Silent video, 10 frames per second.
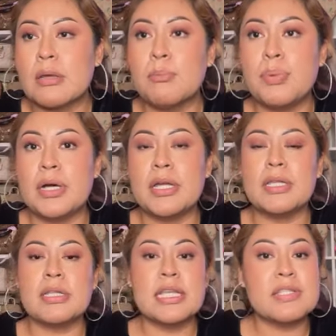but
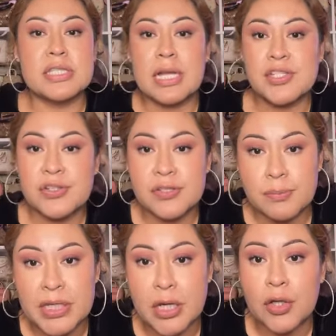it's not just
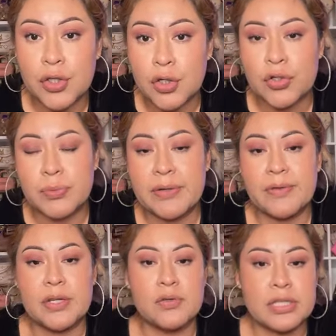me other girls made
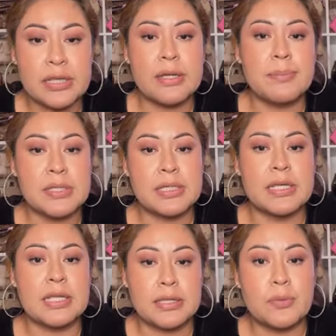videos and they've been
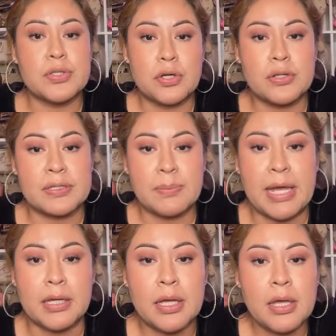saying that they returned this
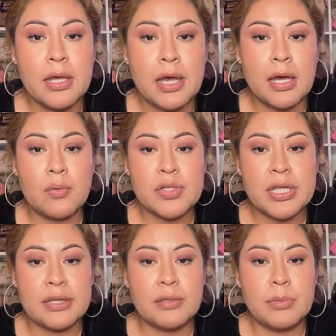bag i wish i
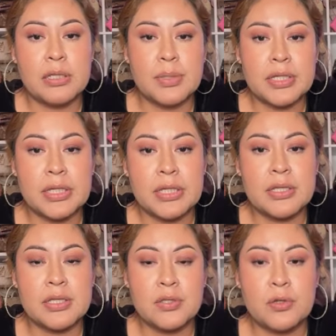had the molly bucket and
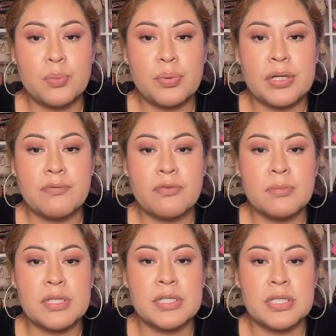this cute print
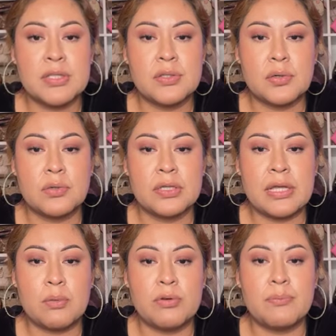from the city toad
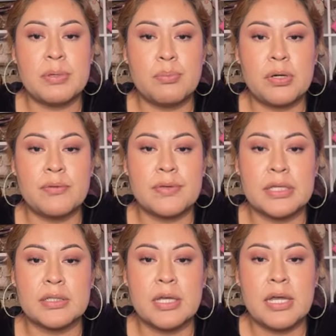that would have been
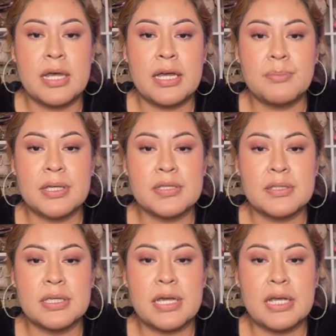perfect hi
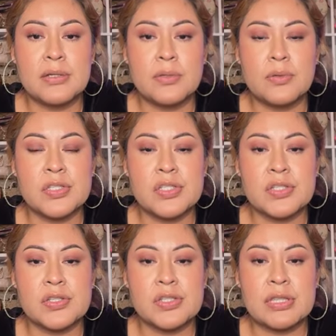bestie i know it's
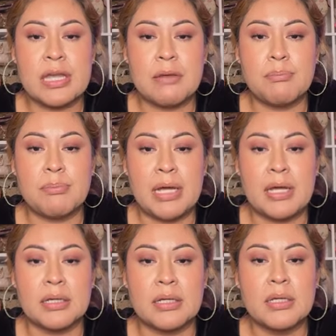just that
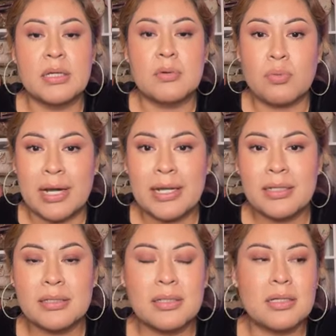bag right